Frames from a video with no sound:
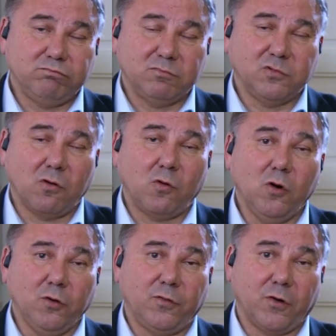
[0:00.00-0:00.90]
look
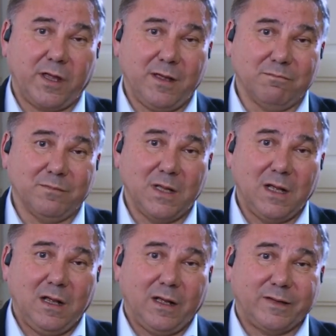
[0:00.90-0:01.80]
good for him.
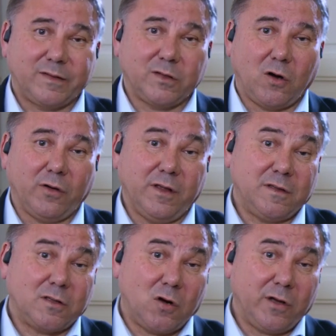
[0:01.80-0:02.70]
So is
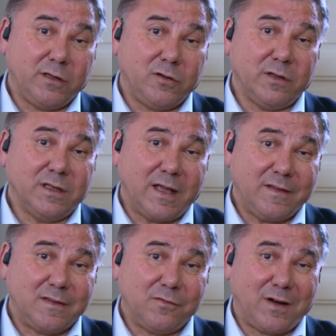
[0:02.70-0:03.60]
it going to
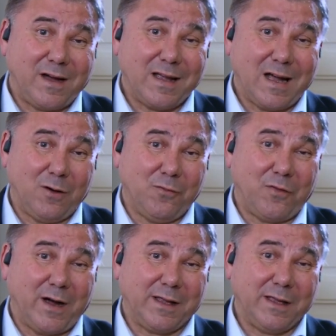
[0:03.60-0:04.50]
intensify, how
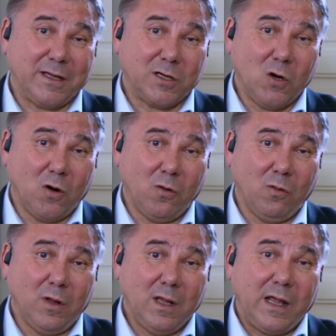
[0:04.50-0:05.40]
far he can
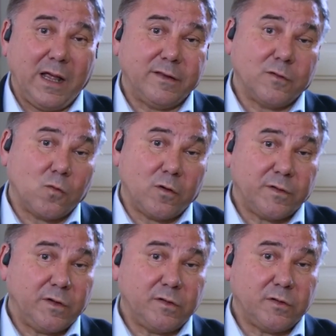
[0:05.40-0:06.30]
go? And of course,
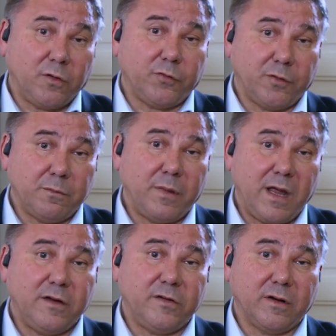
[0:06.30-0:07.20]
this is also a
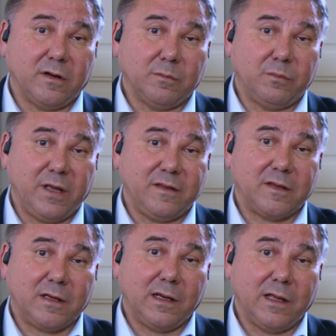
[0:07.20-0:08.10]
major,
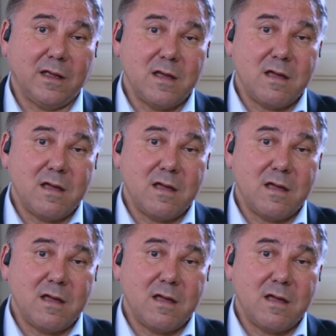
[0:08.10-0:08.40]
basically,